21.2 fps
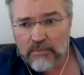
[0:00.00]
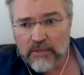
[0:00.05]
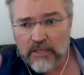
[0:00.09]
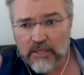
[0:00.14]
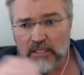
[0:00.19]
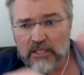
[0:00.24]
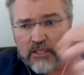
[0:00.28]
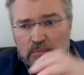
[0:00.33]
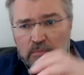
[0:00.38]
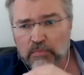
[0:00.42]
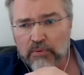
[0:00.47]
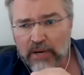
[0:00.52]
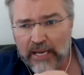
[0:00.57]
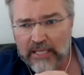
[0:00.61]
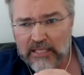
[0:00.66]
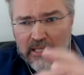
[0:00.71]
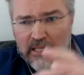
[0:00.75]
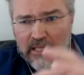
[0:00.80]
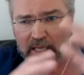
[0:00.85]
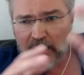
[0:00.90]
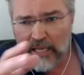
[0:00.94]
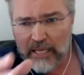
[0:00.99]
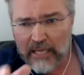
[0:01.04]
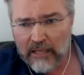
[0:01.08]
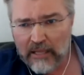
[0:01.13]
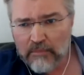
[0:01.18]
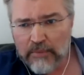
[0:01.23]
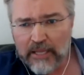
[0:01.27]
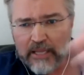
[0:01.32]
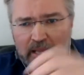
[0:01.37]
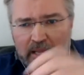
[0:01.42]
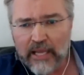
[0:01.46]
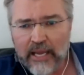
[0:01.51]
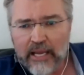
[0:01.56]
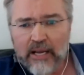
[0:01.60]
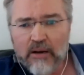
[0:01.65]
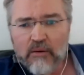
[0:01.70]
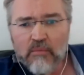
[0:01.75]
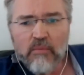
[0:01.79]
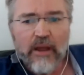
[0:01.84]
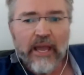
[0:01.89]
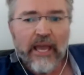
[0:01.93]
It spreads a little bit like
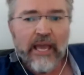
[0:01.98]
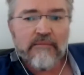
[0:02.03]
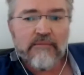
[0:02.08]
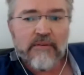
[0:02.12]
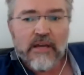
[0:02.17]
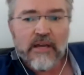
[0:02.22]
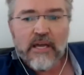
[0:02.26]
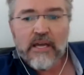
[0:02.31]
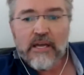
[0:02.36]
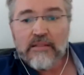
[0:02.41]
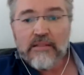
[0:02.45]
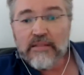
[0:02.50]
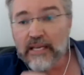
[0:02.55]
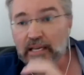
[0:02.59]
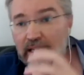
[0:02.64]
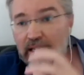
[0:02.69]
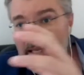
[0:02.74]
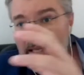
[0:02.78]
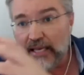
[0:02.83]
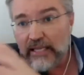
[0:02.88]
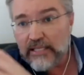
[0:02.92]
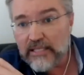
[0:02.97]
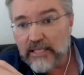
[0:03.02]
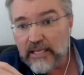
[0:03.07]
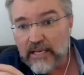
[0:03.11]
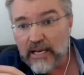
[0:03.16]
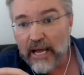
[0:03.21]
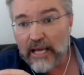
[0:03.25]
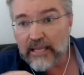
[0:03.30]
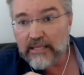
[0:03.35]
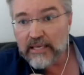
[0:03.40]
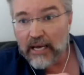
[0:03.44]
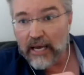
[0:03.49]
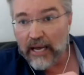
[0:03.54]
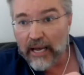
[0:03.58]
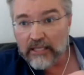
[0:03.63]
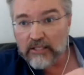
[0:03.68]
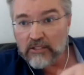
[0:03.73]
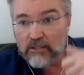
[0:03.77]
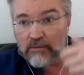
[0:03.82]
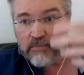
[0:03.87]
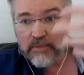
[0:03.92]
a wave, then it hits another
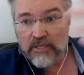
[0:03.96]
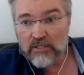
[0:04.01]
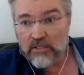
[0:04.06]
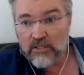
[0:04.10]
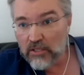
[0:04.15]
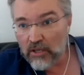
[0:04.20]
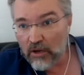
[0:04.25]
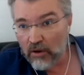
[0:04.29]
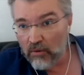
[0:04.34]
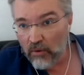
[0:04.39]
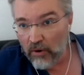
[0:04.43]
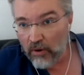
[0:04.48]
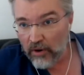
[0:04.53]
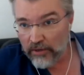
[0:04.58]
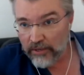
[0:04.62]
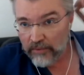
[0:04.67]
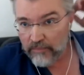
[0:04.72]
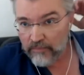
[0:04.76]
atom and so on.